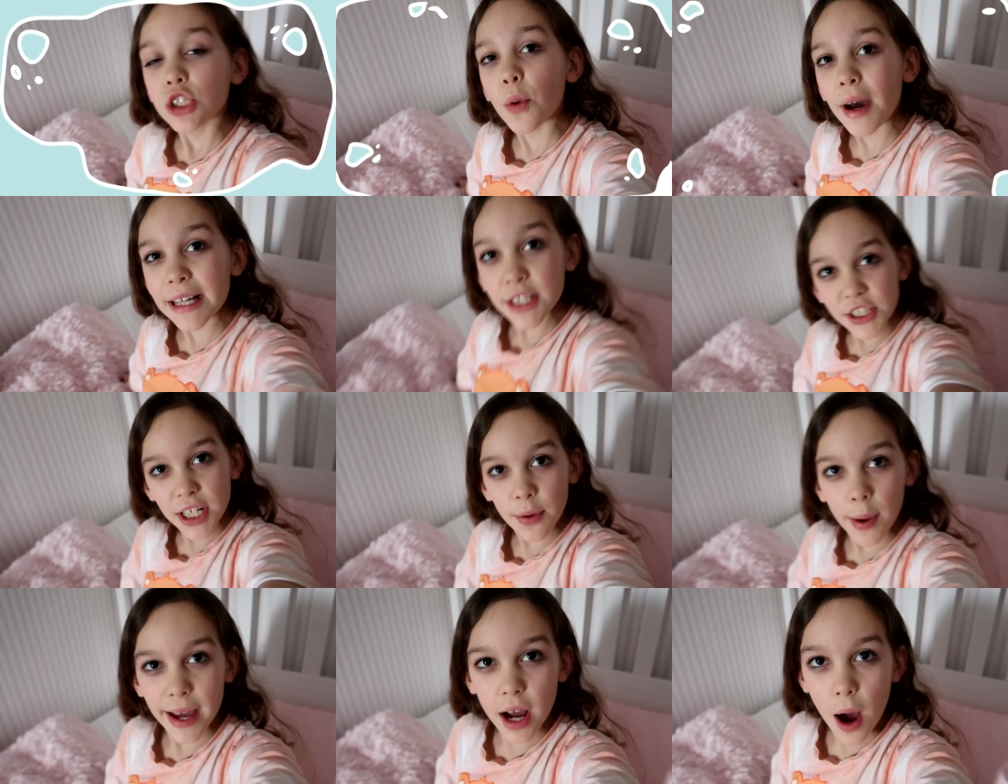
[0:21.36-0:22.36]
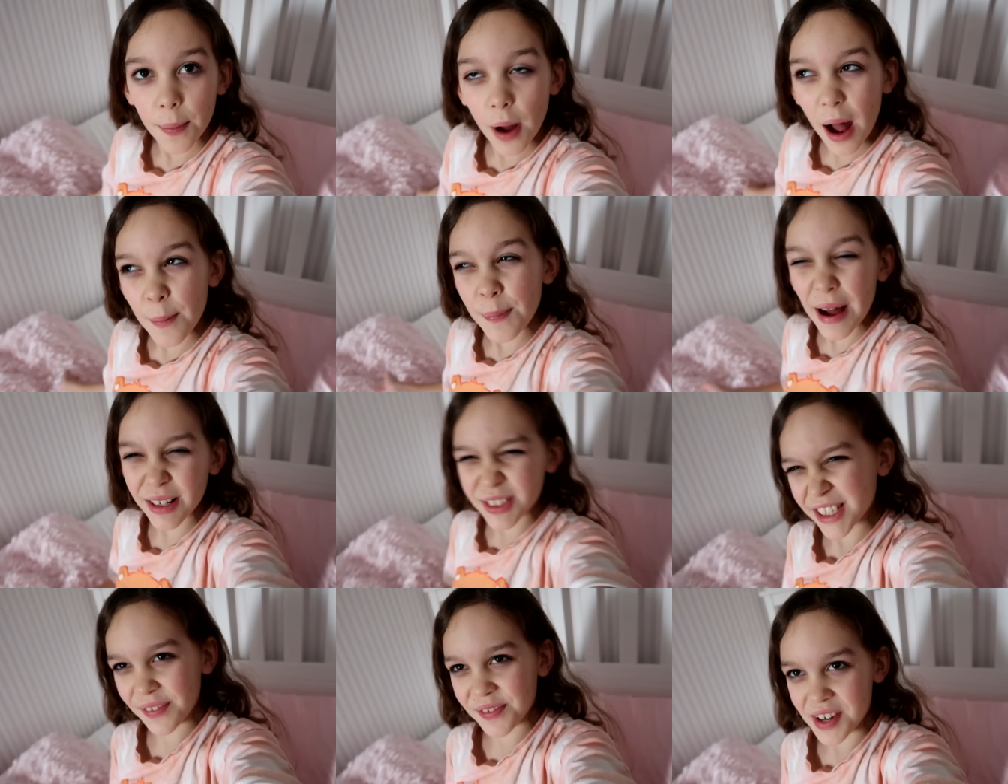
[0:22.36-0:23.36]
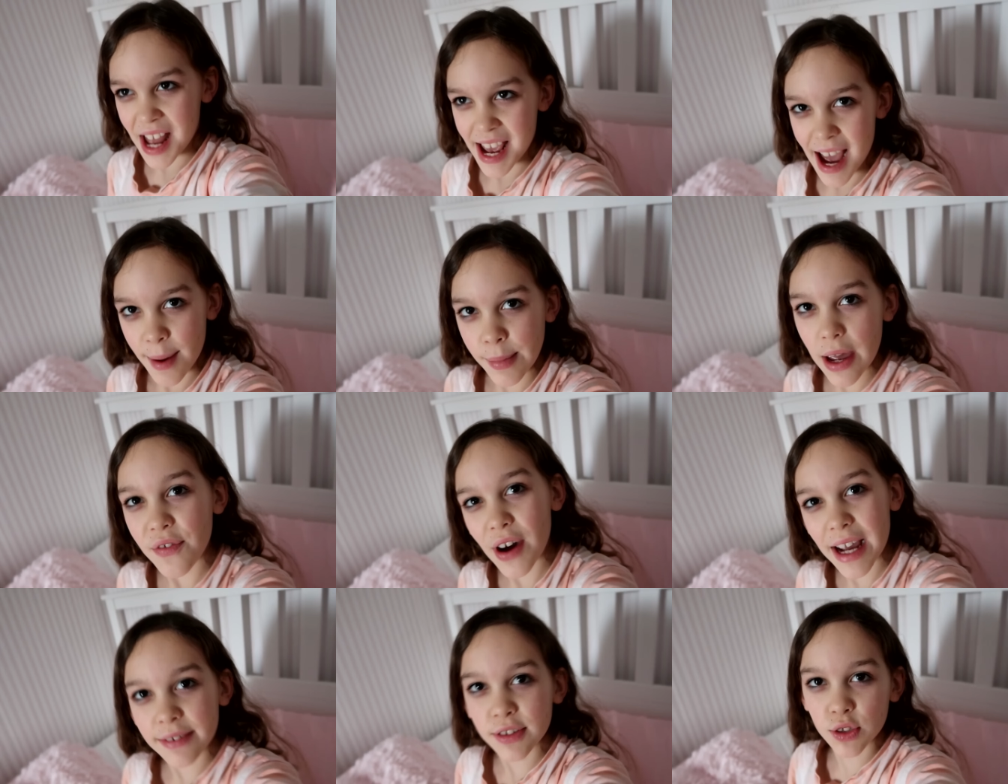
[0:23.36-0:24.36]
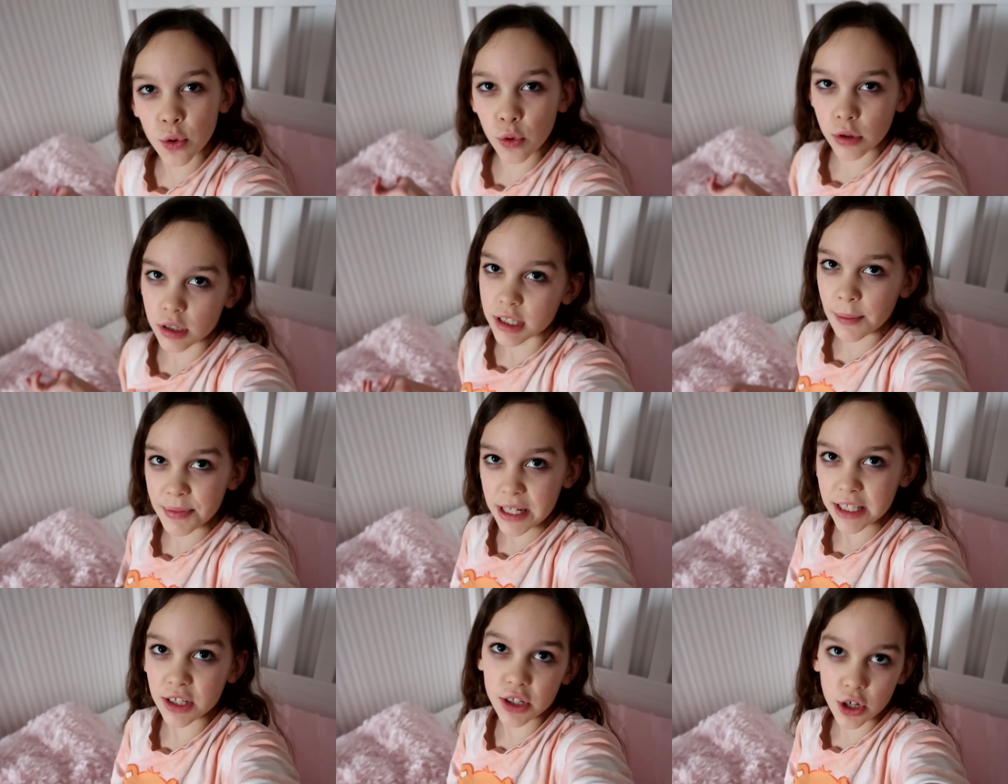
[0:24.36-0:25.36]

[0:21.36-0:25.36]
So I usually wake up at about 7am if I have school or something to